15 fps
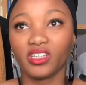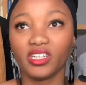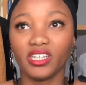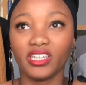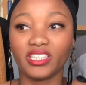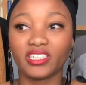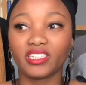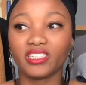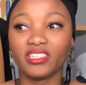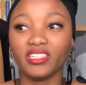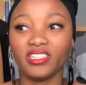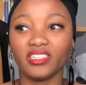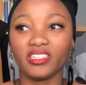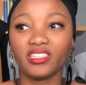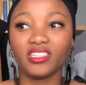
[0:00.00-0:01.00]
it
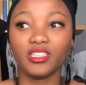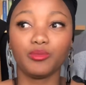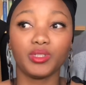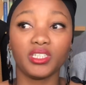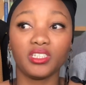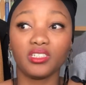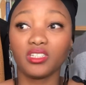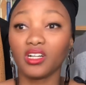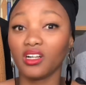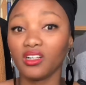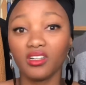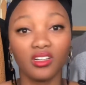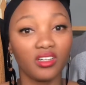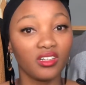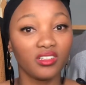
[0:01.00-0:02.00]
in deeper detail,
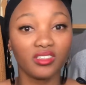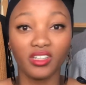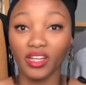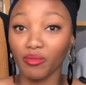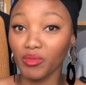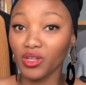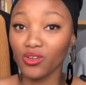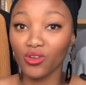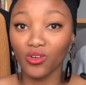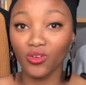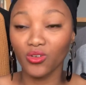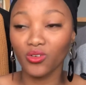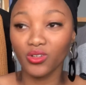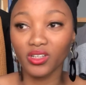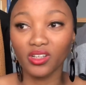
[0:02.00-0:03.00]
let me know
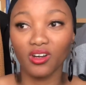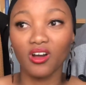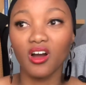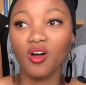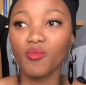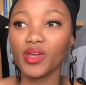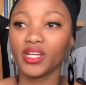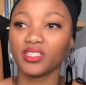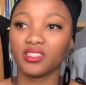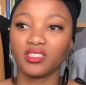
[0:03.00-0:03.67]
in the comments.